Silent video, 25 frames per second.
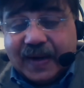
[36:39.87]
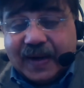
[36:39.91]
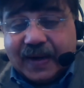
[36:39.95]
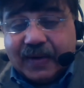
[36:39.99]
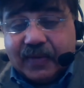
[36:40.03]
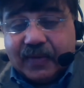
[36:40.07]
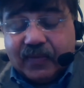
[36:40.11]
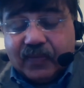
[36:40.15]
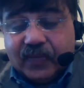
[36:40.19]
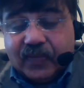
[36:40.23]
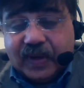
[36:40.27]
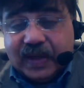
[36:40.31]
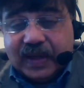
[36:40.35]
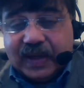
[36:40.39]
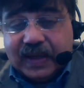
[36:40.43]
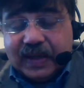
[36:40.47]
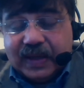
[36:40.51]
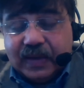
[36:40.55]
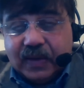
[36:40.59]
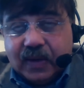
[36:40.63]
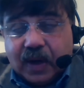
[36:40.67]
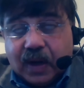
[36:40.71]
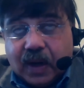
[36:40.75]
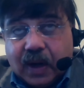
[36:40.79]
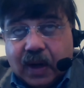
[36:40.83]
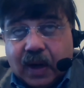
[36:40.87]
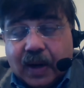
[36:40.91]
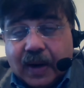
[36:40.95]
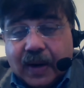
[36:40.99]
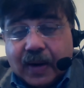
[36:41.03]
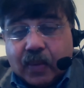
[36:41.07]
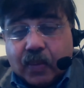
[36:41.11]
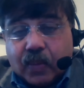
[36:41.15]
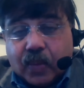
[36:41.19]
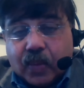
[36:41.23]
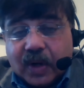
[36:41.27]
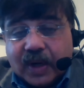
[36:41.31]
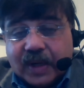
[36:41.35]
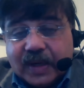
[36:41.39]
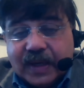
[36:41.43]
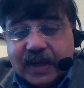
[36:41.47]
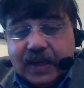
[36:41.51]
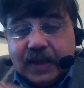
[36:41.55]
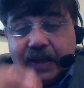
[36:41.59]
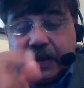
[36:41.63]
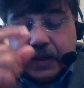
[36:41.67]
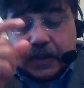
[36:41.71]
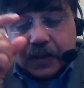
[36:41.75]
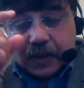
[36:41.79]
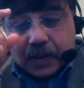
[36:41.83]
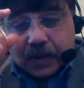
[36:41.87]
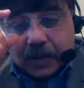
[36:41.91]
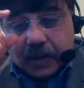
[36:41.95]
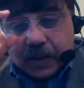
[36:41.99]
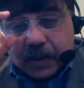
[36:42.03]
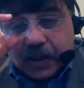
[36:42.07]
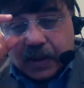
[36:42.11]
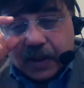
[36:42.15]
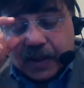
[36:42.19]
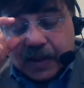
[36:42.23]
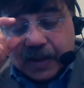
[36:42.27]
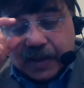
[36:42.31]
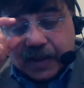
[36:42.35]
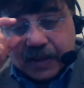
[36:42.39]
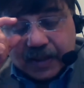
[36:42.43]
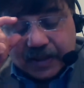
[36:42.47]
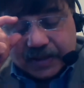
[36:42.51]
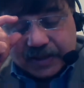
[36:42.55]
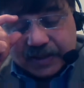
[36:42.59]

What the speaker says: And we are working on a